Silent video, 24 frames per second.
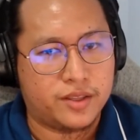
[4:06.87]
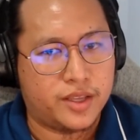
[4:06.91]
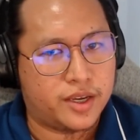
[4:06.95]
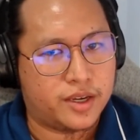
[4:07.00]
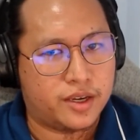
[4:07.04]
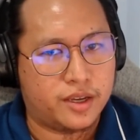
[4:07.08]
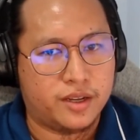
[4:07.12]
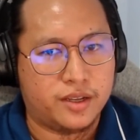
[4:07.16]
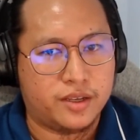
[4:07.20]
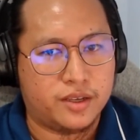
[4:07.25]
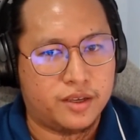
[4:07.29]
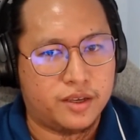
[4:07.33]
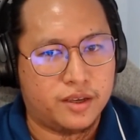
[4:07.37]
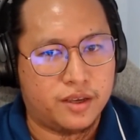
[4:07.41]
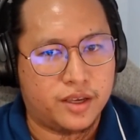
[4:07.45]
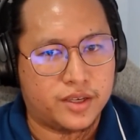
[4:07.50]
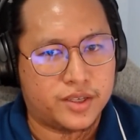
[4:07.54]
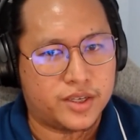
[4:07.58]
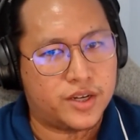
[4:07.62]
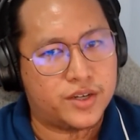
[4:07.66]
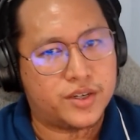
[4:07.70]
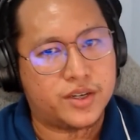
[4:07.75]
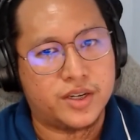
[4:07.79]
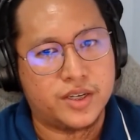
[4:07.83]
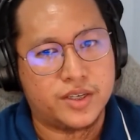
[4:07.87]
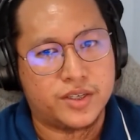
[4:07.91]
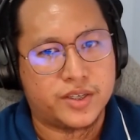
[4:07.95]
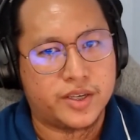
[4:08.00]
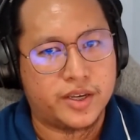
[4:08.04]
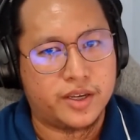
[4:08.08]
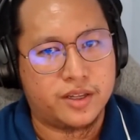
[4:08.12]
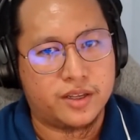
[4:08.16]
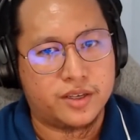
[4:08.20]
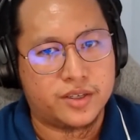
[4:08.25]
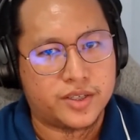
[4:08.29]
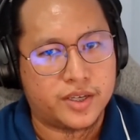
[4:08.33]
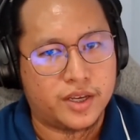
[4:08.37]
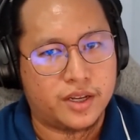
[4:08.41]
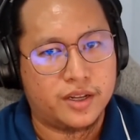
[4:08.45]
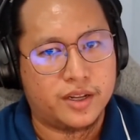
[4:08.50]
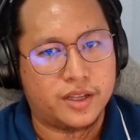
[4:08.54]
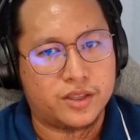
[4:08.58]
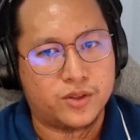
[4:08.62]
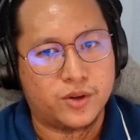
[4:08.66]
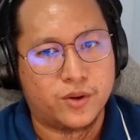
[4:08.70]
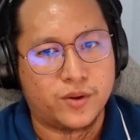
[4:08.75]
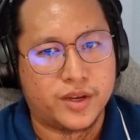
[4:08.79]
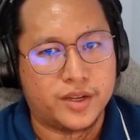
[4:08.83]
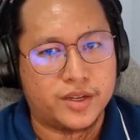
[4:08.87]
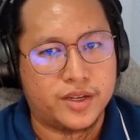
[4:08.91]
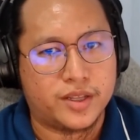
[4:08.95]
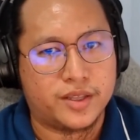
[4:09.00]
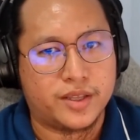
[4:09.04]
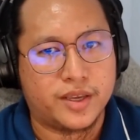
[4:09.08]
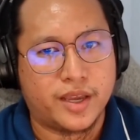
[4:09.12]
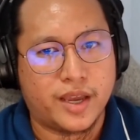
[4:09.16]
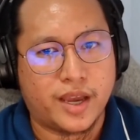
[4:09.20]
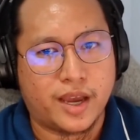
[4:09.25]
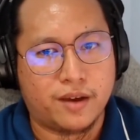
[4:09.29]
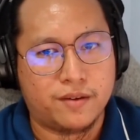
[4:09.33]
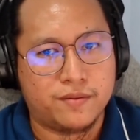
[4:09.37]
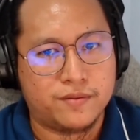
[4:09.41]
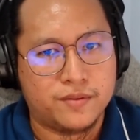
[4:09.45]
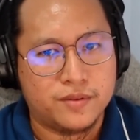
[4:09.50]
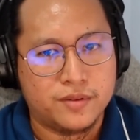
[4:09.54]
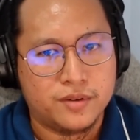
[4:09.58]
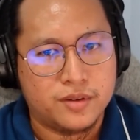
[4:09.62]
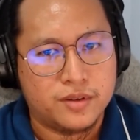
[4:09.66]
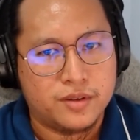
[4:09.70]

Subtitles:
They can essentially sell the token that they have